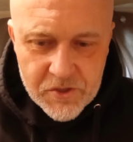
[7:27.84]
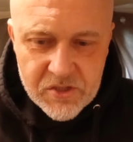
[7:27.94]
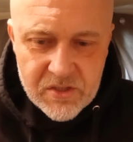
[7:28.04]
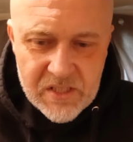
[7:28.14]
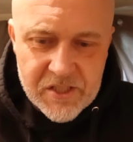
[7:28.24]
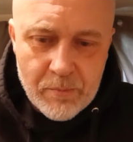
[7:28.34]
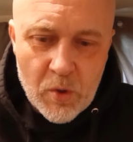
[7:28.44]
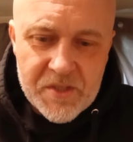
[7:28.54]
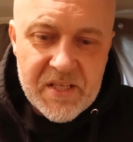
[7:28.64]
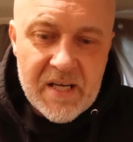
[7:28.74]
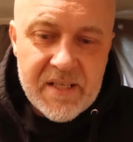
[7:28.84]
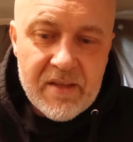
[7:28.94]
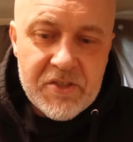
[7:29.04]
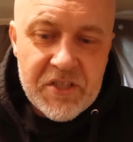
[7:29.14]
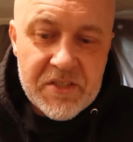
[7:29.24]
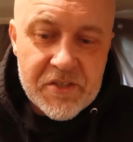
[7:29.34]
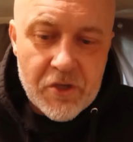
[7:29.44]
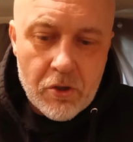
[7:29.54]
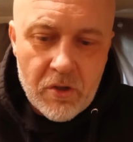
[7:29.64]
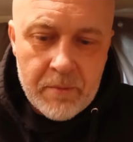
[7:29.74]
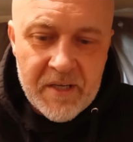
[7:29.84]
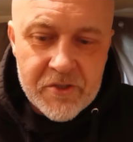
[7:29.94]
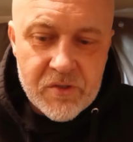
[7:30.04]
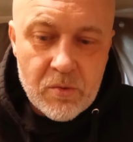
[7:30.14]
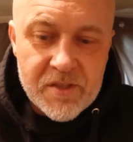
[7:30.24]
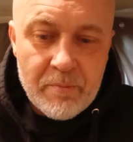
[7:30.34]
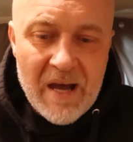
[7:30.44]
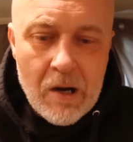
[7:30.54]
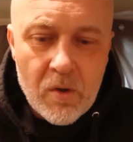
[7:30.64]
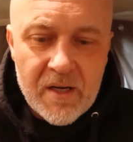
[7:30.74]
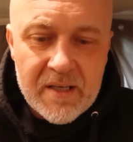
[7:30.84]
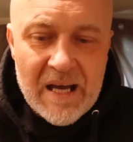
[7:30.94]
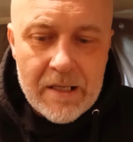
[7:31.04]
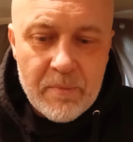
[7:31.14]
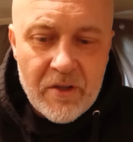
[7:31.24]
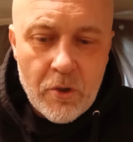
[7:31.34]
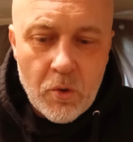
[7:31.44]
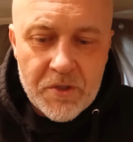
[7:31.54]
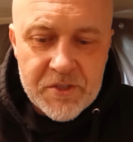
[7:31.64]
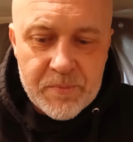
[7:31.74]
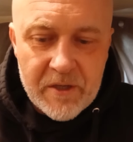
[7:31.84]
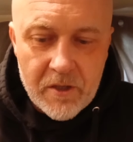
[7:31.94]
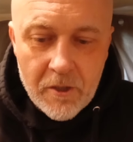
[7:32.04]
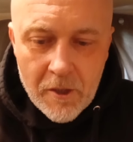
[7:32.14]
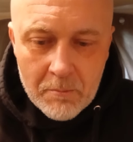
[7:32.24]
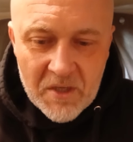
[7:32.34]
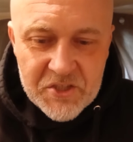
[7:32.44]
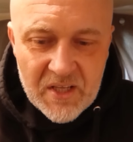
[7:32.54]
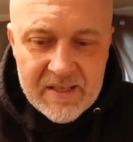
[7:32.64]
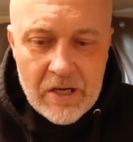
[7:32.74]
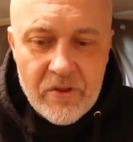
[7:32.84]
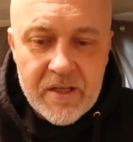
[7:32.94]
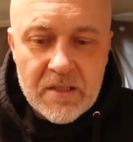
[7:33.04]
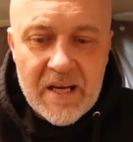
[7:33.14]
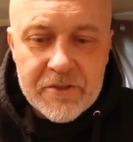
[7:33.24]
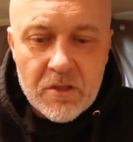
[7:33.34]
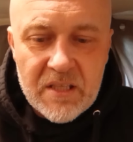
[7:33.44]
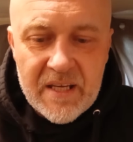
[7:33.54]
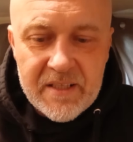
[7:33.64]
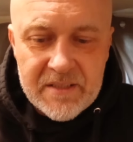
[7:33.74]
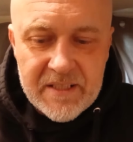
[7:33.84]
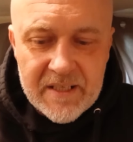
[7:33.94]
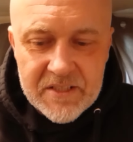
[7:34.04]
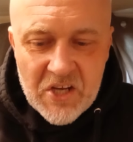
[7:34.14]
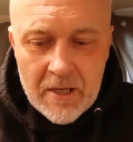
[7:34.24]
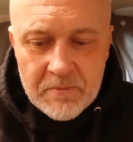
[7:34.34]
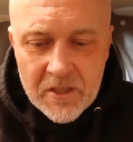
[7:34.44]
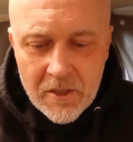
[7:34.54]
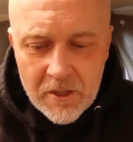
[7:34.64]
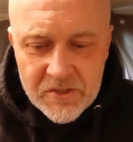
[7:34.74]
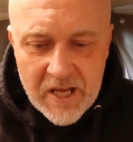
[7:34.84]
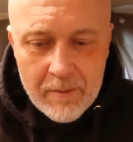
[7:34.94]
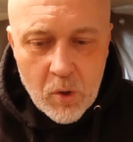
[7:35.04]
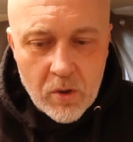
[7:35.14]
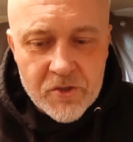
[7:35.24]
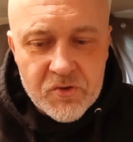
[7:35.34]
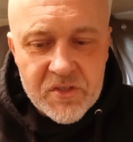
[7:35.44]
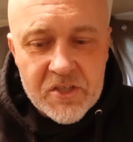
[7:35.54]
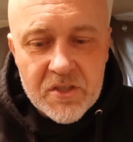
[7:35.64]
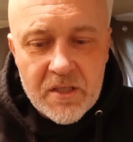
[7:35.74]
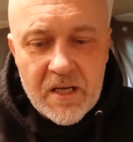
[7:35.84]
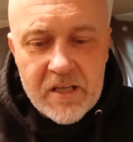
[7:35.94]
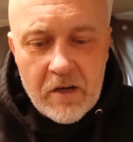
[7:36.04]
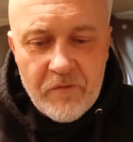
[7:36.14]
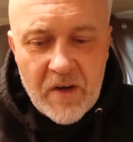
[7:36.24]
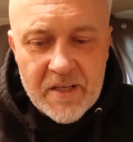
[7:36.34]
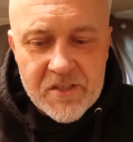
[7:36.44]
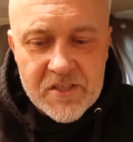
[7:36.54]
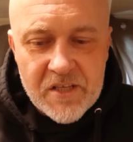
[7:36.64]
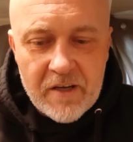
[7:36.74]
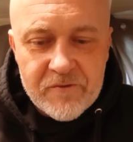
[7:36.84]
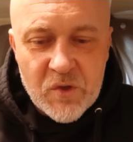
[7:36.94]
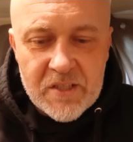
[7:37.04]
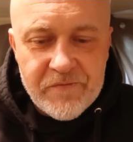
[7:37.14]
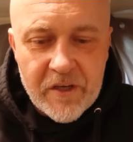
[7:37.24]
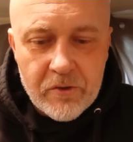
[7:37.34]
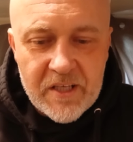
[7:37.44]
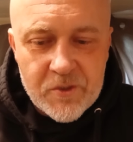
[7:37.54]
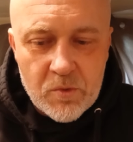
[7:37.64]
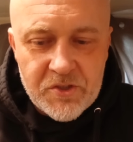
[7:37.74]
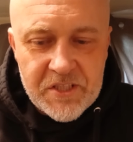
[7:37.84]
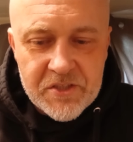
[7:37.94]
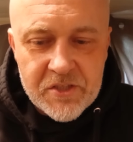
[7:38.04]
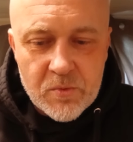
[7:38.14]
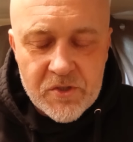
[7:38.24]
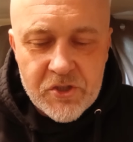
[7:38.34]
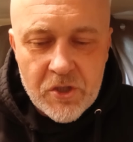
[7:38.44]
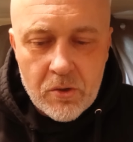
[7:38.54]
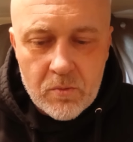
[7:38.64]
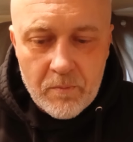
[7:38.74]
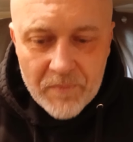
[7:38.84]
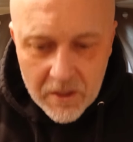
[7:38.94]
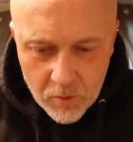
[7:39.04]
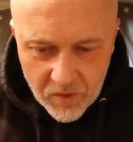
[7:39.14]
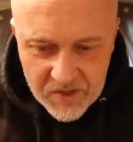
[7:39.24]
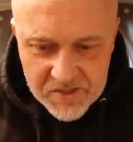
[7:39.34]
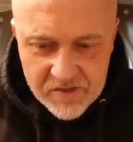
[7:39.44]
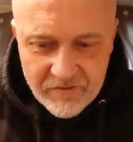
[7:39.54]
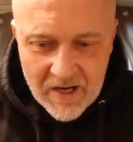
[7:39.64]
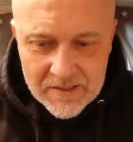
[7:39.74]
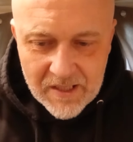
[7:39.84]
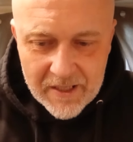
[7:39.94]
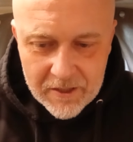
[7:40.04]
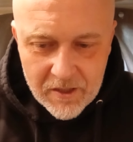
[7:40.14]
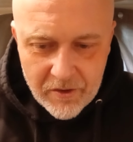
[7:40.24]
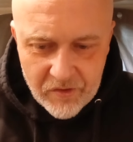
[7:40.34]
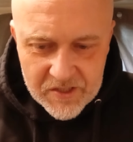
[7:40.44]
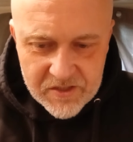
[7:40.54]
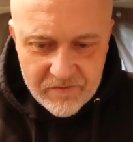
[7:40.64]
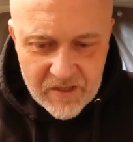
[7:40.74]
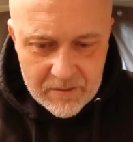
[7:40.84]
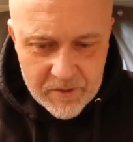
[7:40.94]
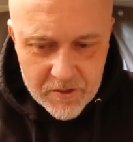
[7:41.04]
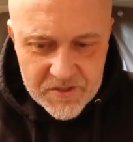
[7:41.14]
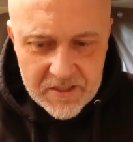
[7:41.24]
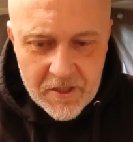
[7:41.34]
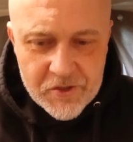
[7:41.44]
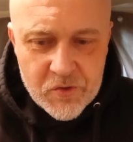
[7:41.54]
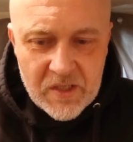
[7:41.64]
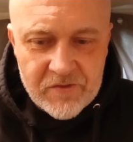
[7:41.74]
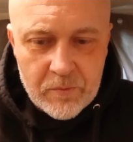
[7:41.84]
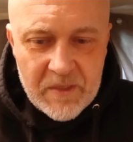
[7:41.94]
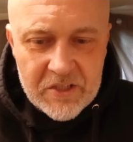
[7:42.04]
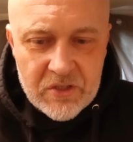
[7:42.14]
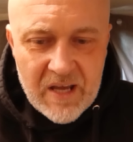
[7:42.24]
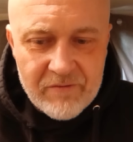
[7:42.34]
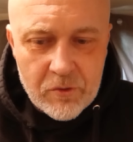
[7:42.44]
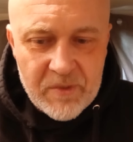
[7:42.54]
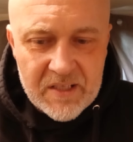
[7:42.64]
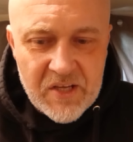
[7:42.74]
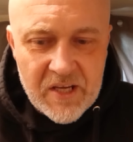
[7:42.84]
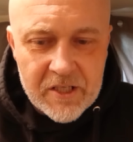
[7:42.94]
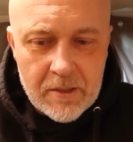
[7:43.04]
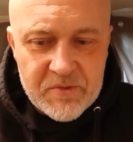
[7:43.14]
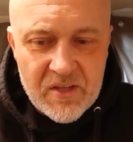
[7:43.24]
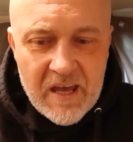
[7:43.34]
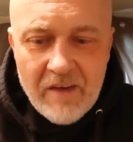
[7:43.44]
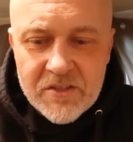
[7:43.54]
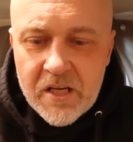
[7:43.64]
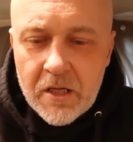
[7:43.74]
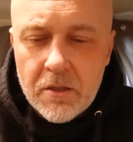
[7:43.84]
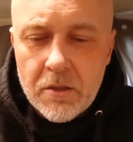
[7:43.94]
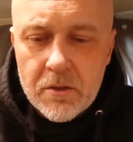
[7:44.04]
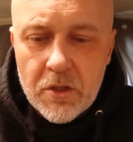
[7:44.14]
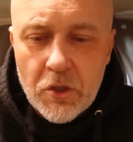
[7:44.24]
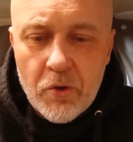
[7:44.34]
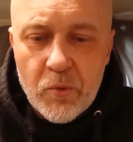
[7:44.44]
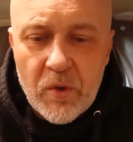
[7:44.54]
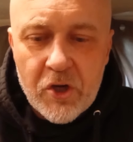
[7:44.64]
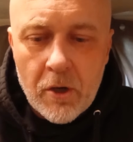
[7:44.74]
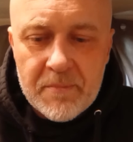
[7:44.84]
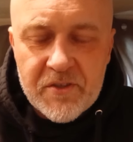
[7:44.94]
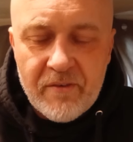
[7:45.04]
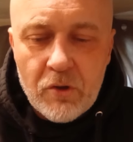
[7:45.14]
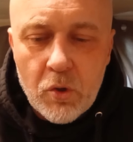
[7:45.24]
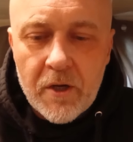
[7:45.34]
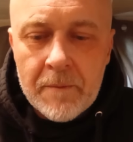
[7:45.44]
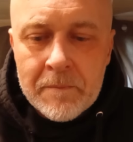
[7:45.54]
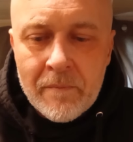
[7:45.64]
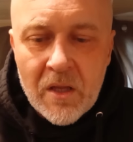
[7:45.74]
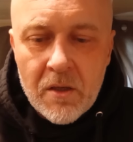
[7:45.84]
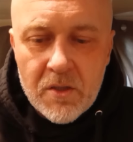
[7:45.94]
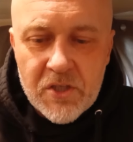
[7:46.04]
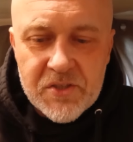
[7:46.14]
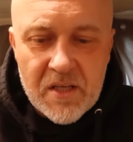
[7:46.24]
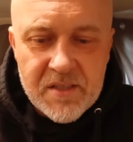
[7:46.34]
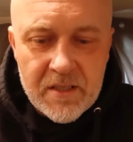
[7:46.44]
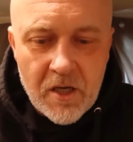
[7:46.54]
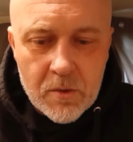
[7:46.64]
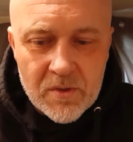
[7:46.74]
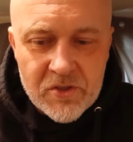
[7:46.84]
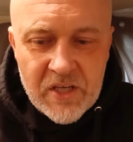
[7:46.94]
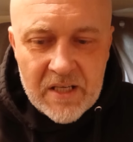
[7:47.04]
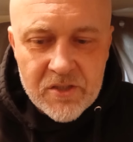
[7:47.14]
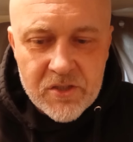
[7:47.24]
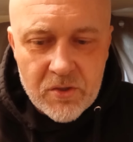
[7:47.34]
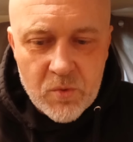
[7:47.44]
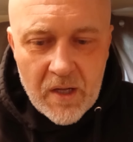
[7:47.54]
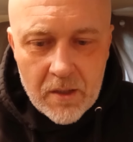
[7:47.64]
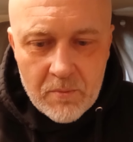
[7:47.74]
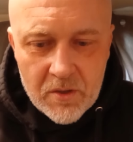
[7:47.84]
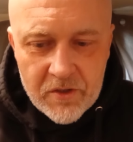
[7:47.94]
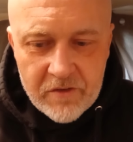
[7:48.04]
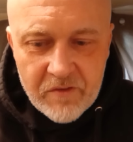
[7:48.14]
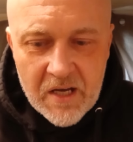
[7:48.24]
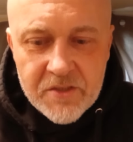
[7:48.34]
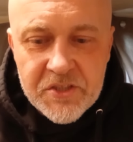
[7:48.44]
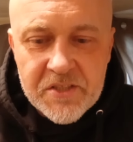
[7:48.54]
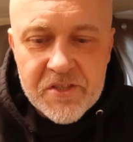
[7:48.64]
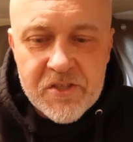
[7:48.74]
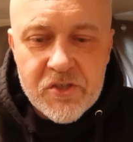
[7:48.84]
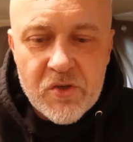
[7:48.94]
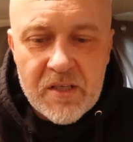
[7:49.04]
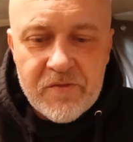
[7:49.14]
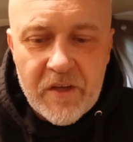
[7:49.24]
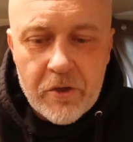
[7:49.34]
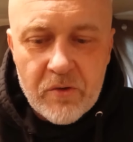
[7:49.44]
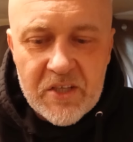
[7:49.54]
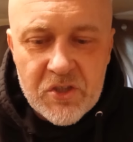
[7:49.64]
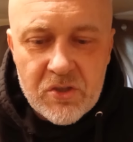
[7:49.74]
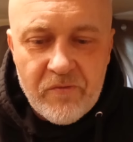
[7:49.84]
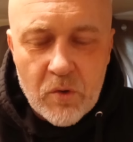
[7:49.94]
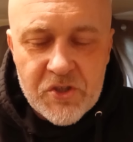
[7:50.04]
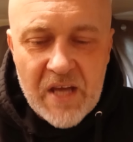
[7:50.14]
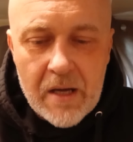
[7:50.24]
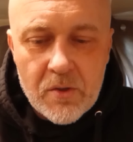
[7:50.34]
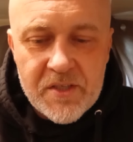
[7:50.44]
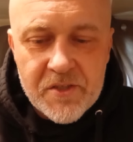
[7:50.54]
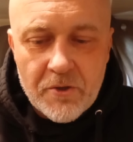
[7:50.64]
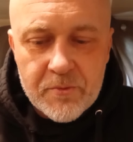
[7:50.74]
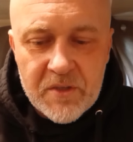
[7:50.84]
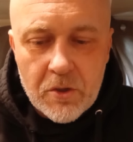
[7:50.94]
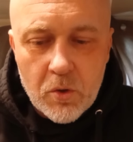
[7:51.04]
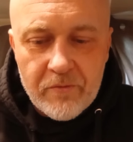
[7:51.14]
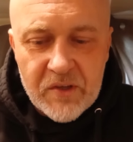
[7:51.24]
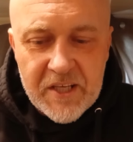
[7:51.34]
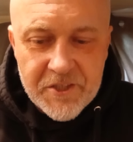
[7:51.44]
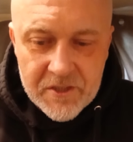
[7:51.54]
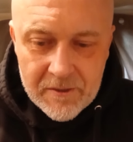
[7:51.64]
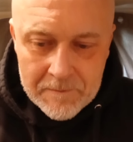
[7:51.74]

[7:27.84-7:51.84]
This supports the idea that Jesus' early ministry was empowered and guided by the Holy Spirit, much like how the elect are led in the end times. Tabor is traditionally identified as the site of transfiguration, where Jesus was shown with his divine light. This event mirrors Enoch's transformation after being taken up to the heavens and clothed with garments of glory. Just as Enoch was changed to dwell among the divine, Jesus' transfiguration foreshadowed his ultimate glorification.